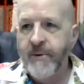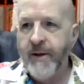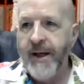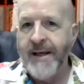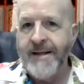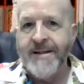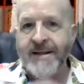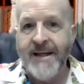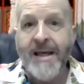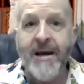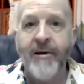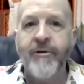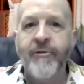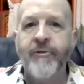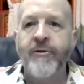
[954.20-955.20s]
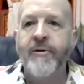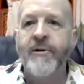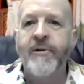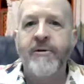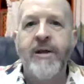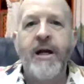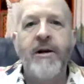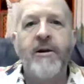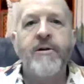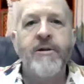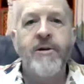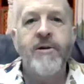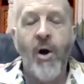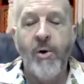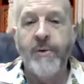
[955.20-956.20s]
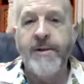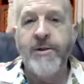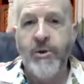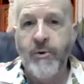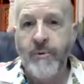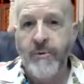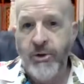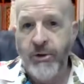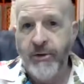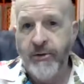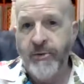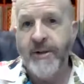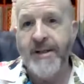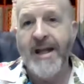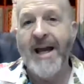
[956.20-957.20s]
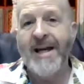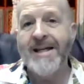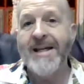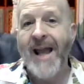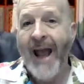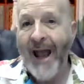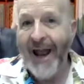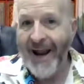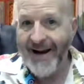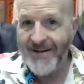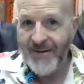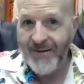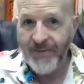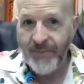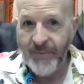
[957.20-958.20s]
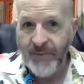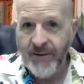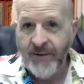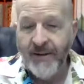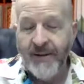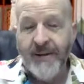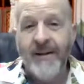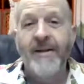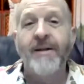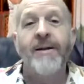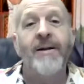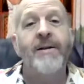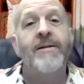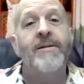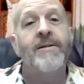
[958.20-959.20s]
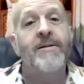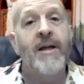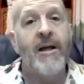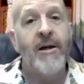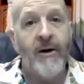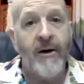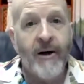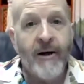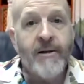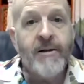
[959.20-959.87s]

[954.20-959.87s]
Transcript: as if they are the only two children that he has. They are